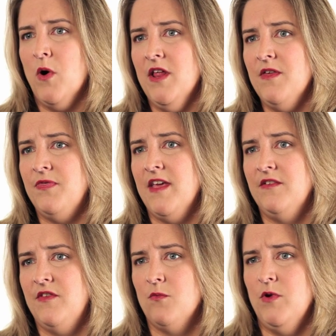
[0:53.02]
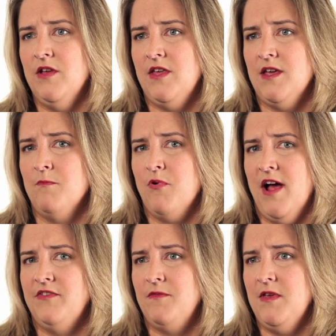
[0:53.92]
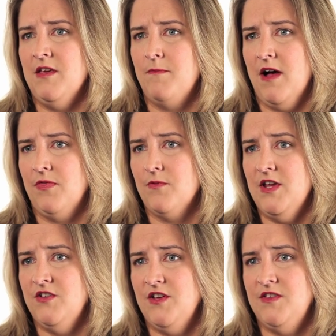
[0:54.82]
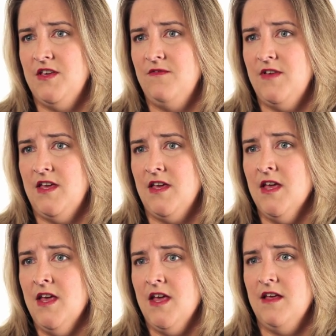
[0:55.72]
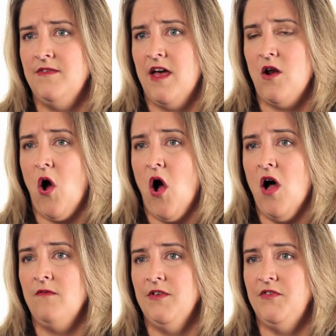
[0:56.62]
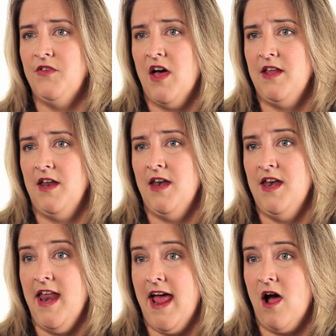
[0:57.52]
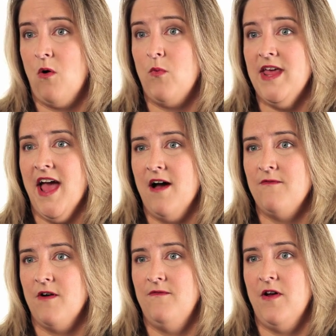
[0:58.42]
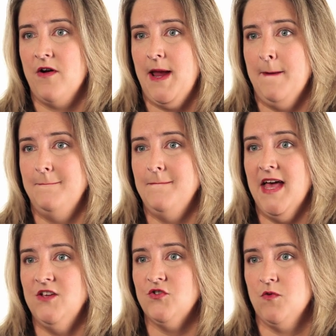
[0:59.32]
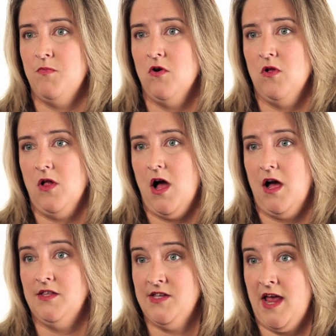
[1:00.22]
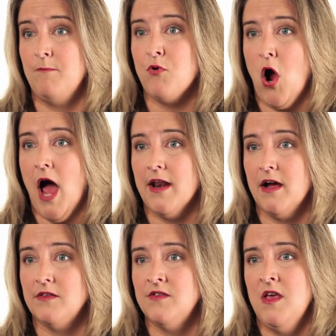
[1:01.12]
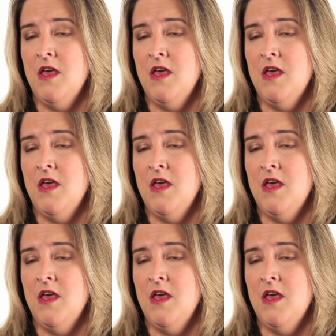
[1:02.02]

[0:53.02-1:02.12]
One of the things that really impressed me about 3G TV is that all of a sudden now we have a very measurable uh, type product